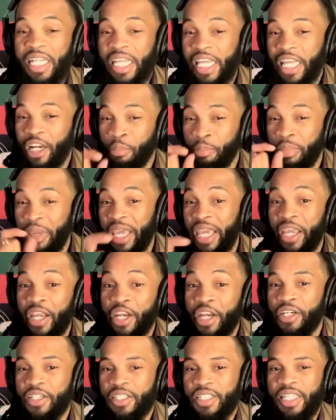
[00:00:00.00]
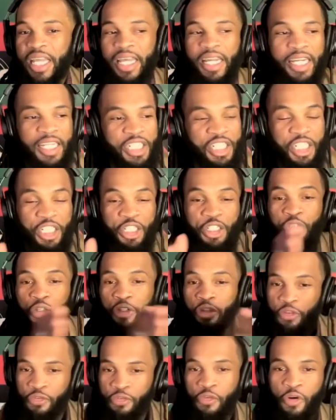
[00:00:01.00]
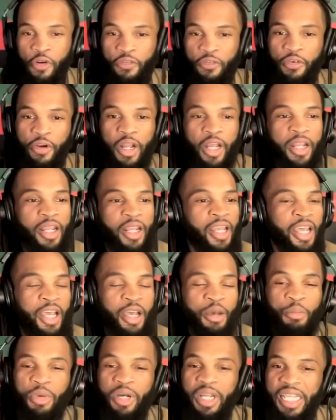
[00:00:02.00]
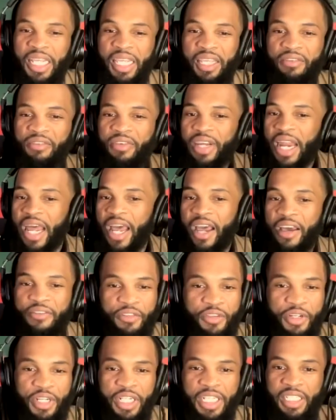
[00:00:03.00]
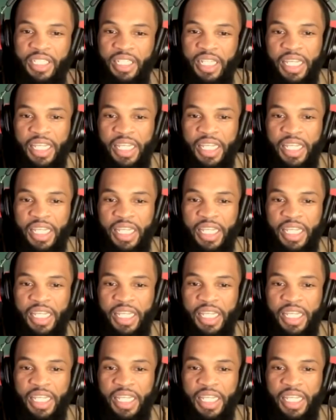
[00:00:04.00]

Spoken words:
it appears that it's just on the forefront, but even after, it's